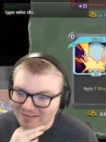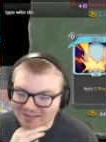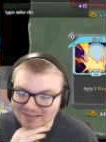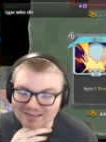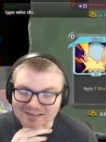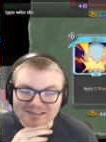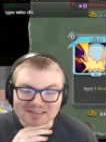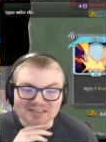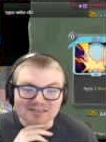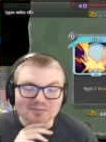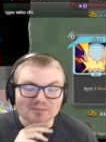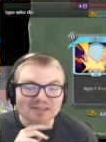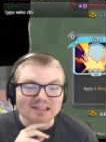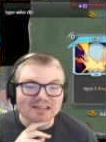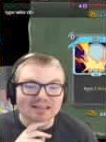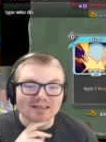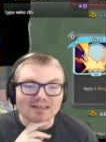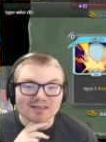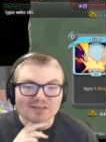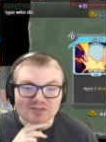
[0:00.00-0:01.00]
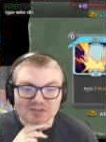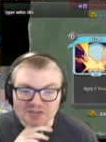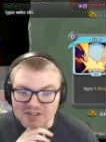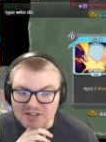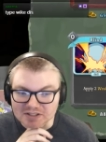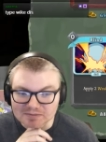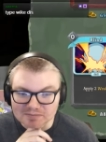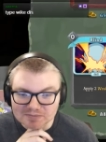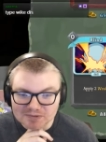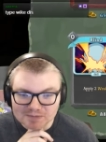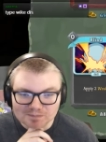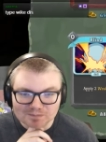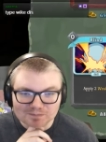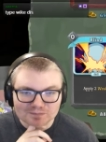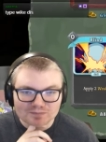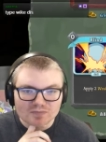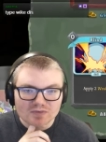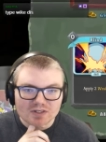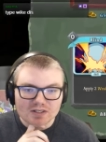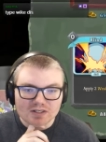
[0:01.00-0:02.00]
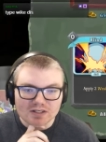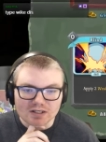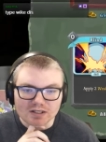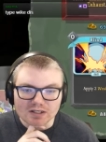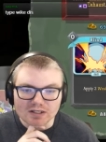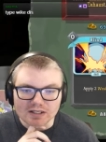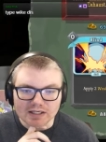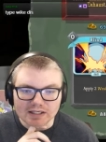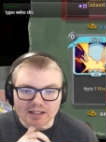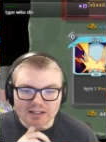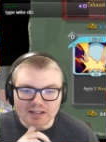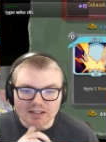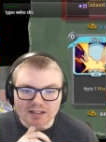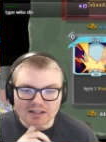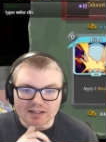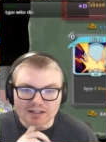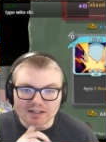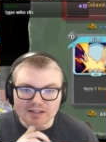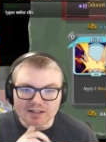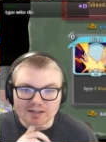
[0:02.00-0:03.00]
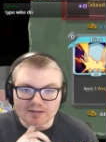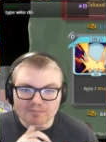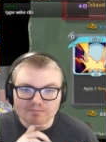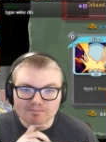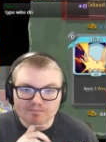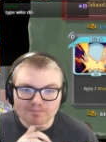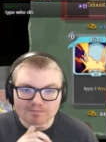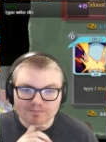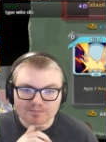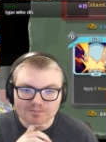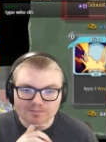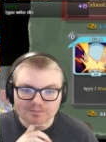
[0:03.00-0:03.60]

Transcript: Oh my gosh, James. Alright, um...